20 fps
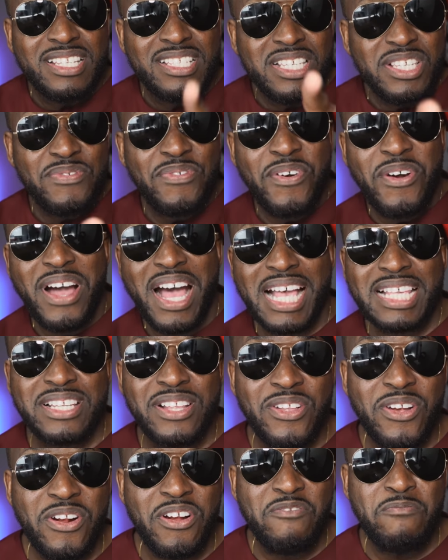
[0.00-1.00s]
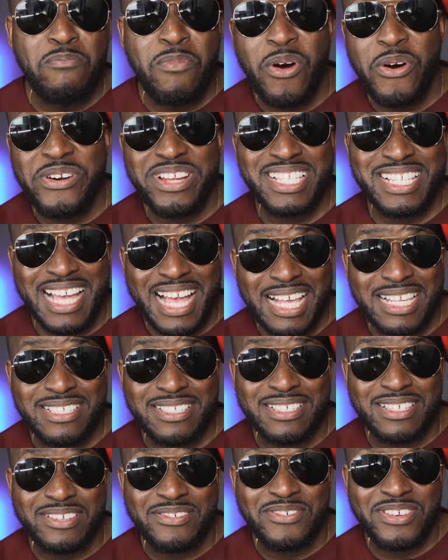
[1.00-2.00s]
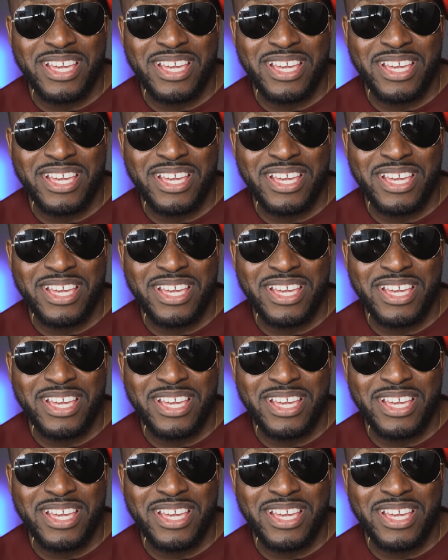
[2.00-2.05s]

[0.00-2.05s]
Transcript: this phone has a lot of multitasking,